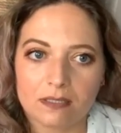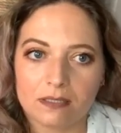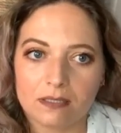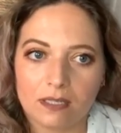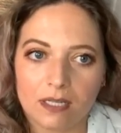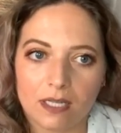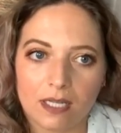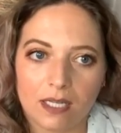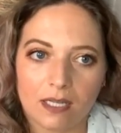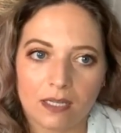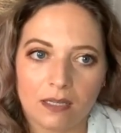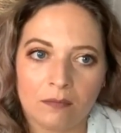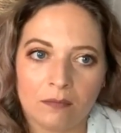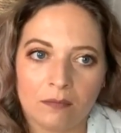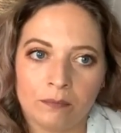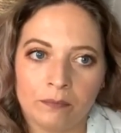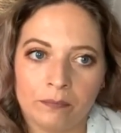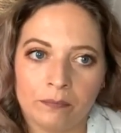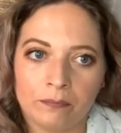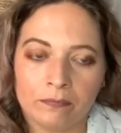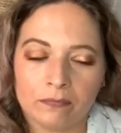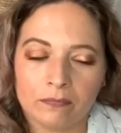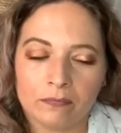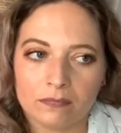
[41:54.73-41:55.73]

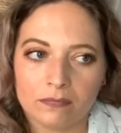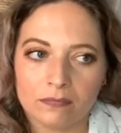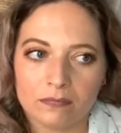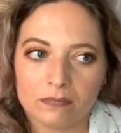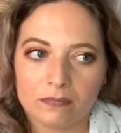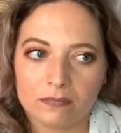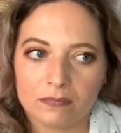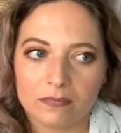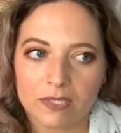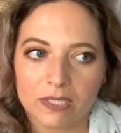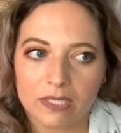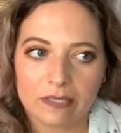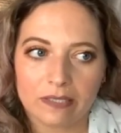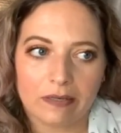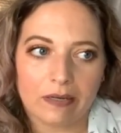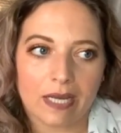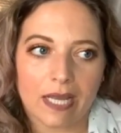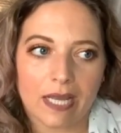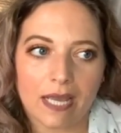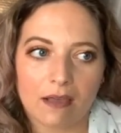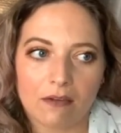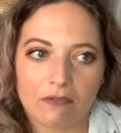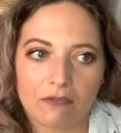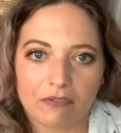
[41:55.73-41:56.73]
you know,
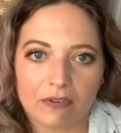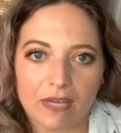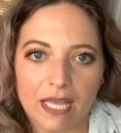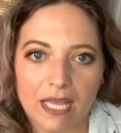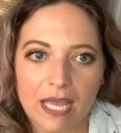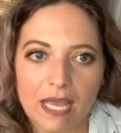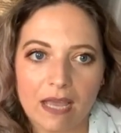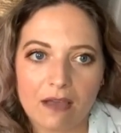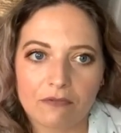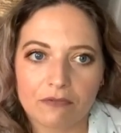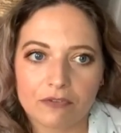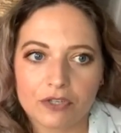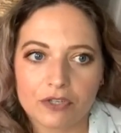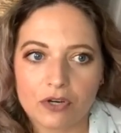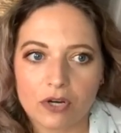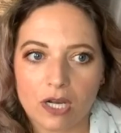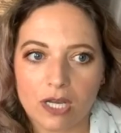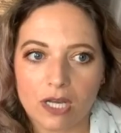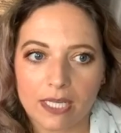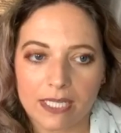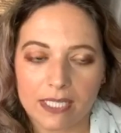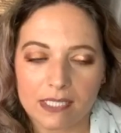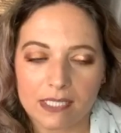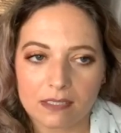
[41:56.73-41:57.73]
I have
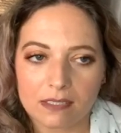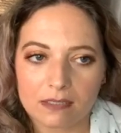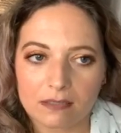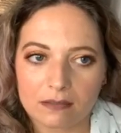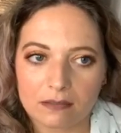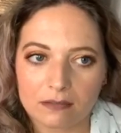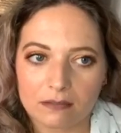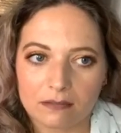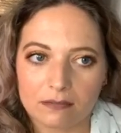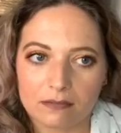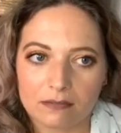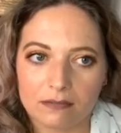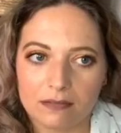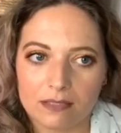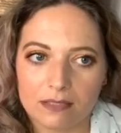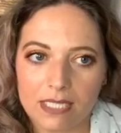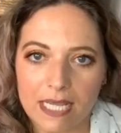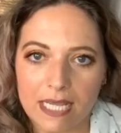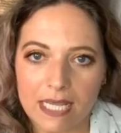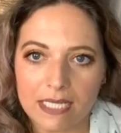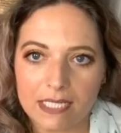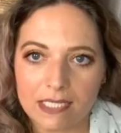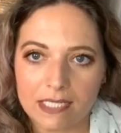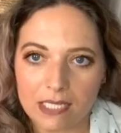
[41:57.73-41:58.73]
tried
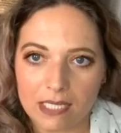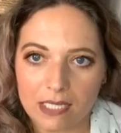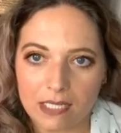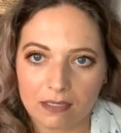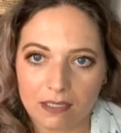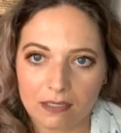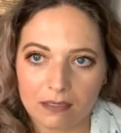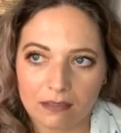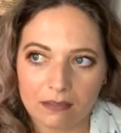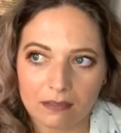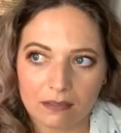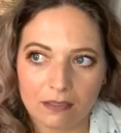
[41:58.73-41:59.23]
dating,